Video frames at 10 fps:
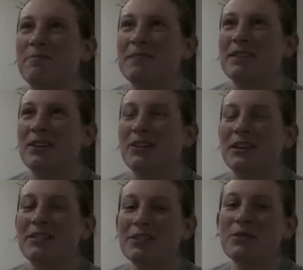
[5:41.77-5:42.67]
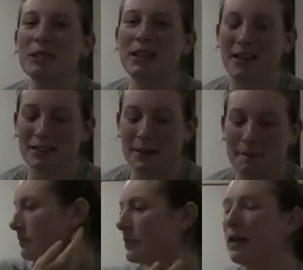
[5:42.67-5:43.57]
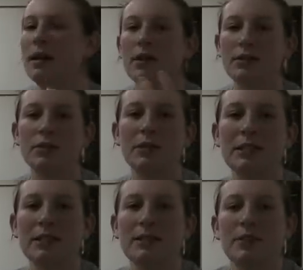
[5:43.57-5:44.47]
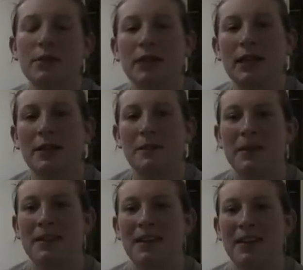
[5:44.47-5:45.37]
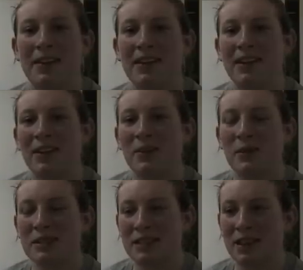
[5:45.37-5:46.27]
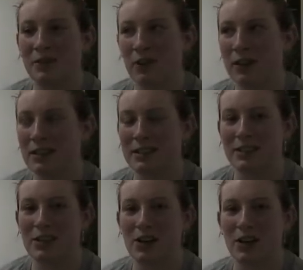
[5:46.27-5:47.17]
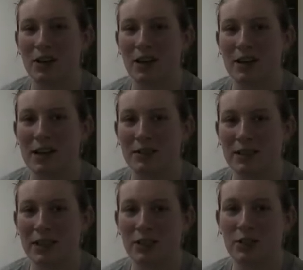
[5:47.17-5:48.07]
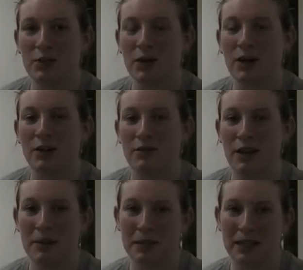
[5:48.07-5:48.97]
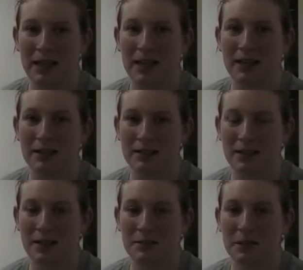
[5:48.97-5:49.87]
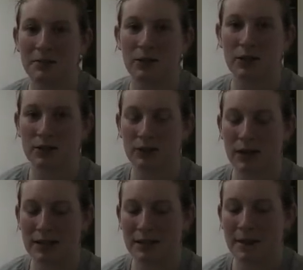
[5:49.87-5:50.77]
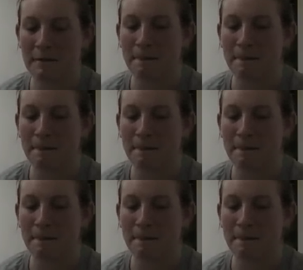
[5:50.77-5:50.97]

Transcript: So it was just really awesome. So once I had told him, then it was time for us to start announcing it to our family and some of our close friends.